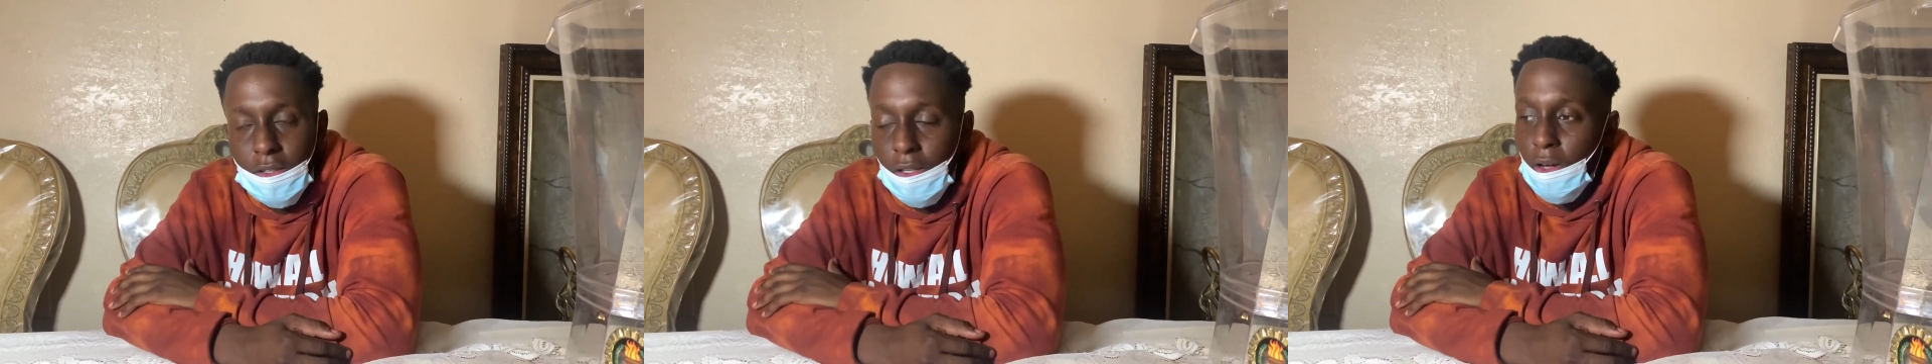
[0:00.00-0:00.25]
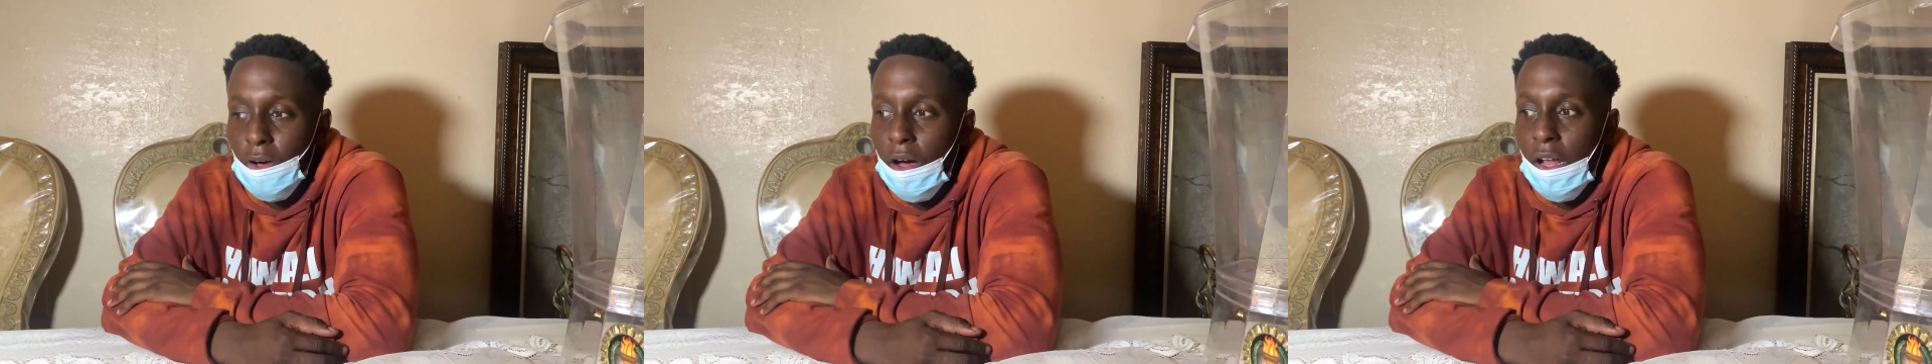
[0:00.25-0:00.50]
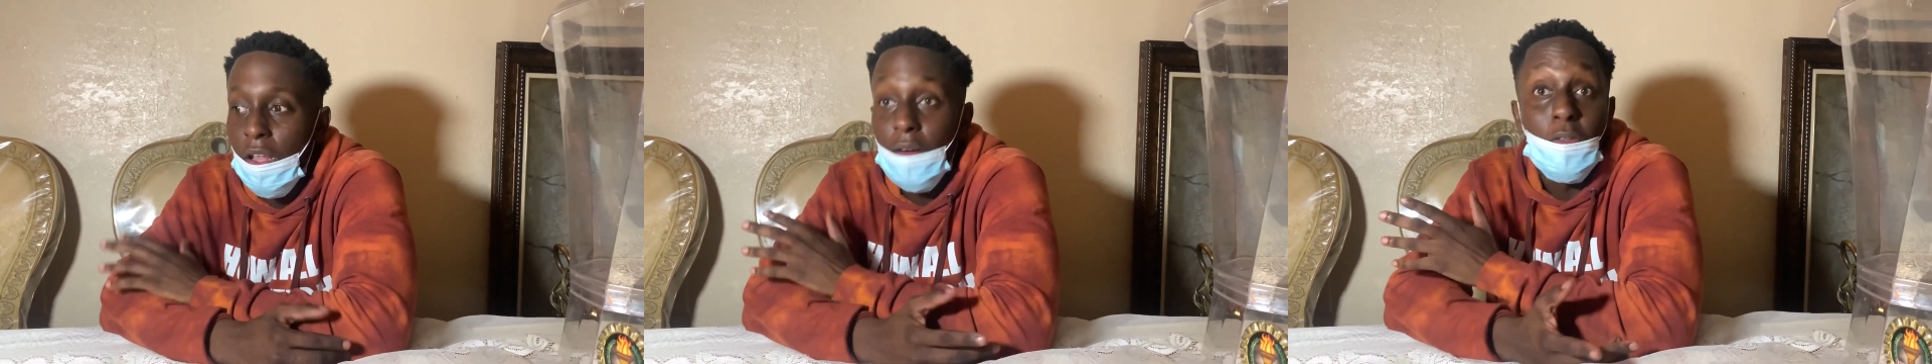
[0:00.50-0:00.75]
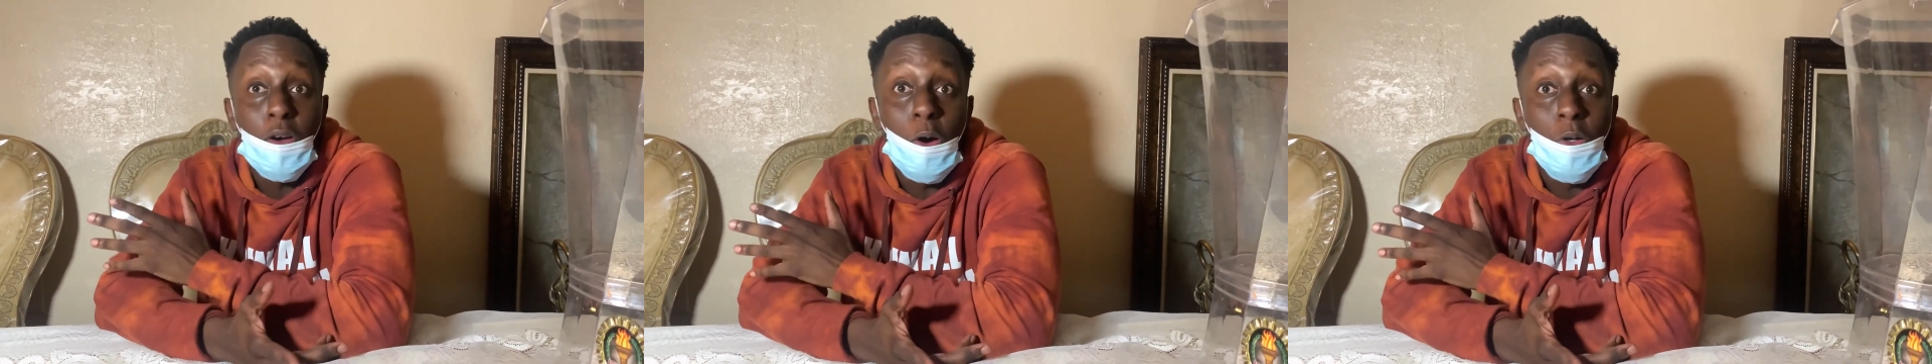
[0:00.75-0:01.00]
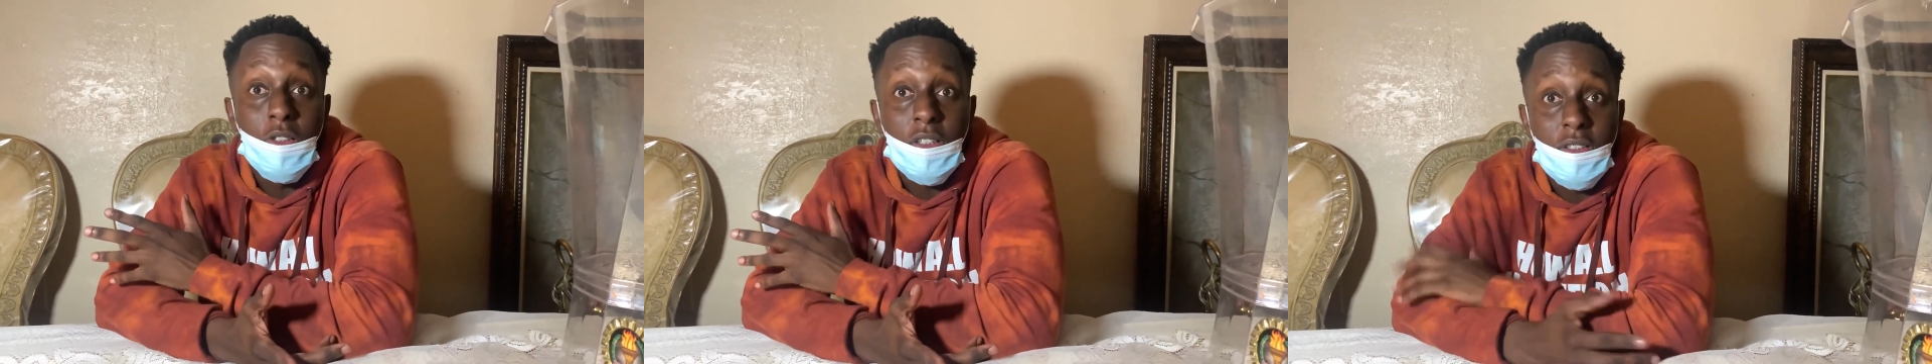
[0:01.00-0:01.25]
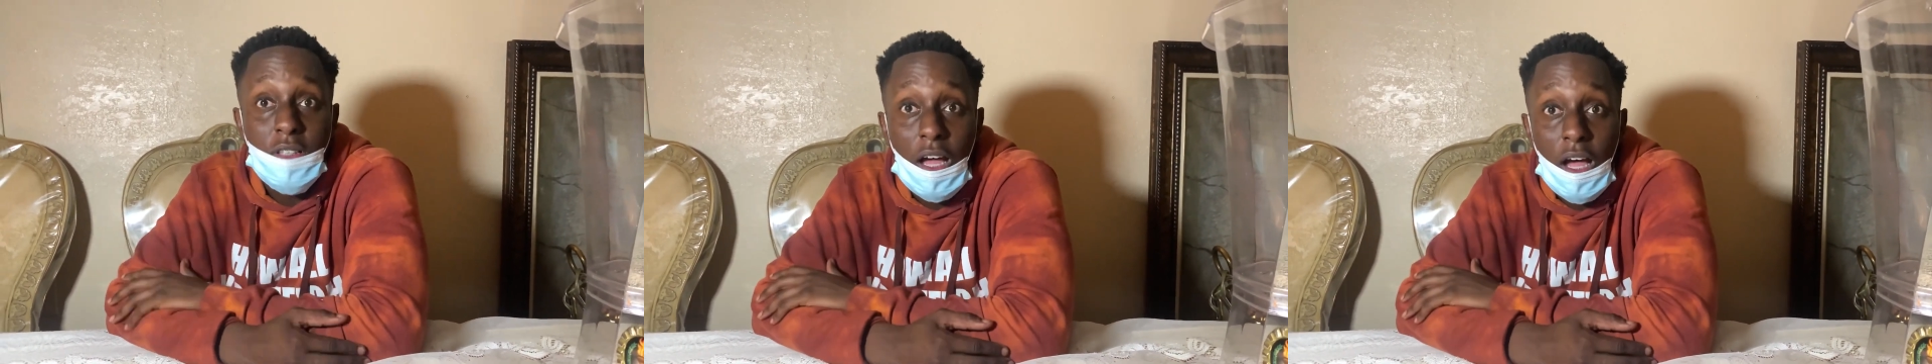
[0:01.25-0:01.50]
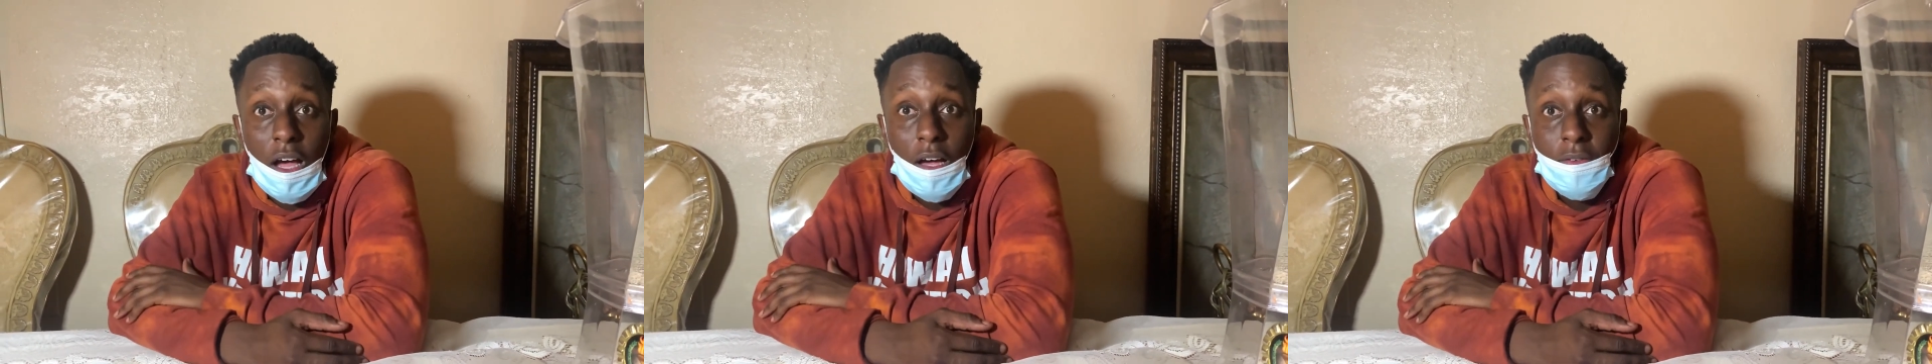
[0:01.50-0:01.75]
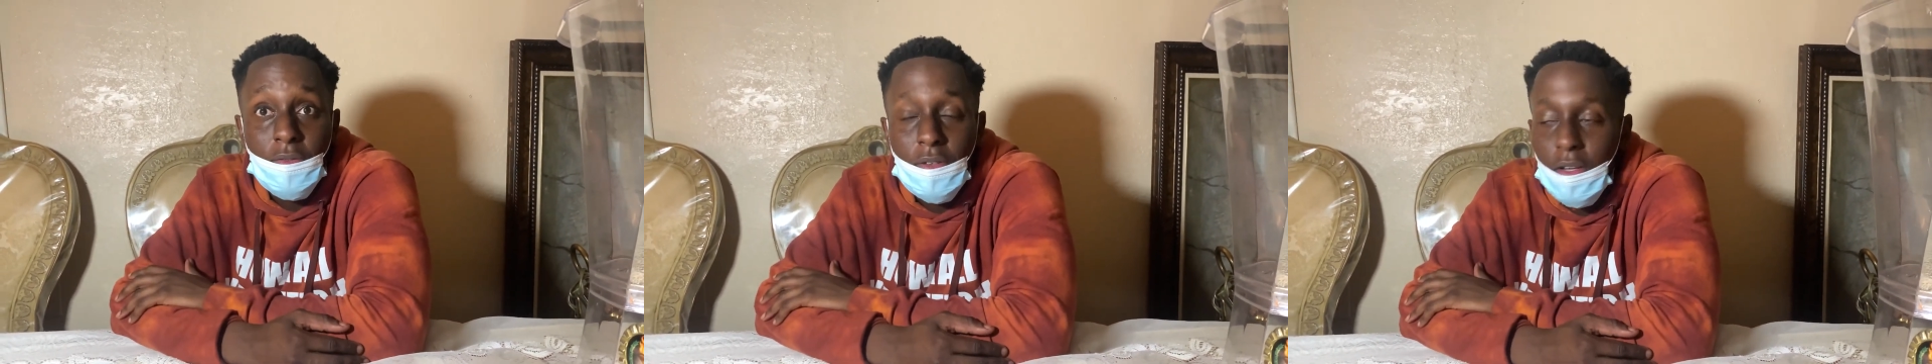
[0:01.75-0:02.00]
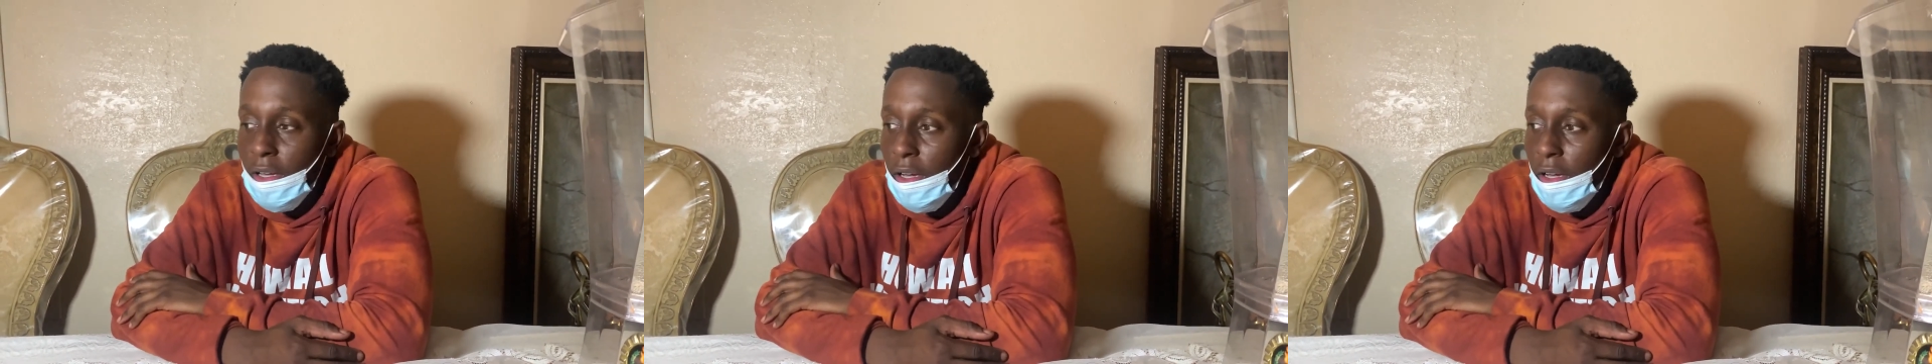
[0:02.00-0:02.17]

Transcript: You know, I love the coaching staff.